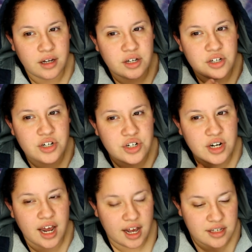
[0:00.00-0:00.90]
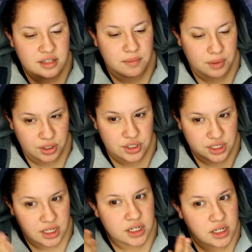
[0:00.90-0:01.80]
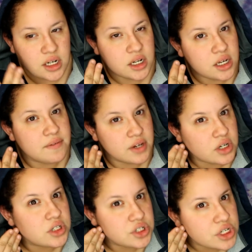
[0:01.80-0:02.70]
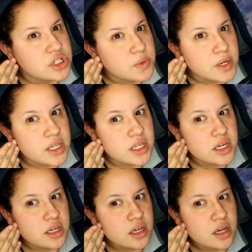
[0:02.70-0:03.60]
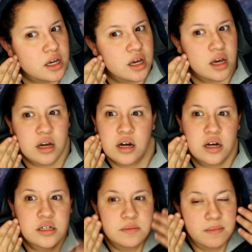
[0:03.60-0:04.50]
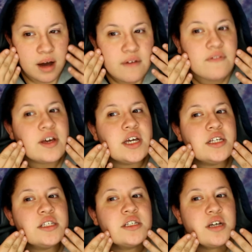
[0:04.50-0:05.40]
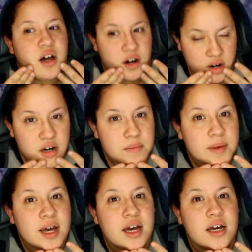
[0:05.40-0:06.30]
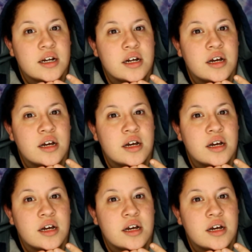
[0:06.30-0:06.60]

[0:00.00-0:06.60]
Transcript: you should ask the person if they're allergic to anything, because my face got hurt bad.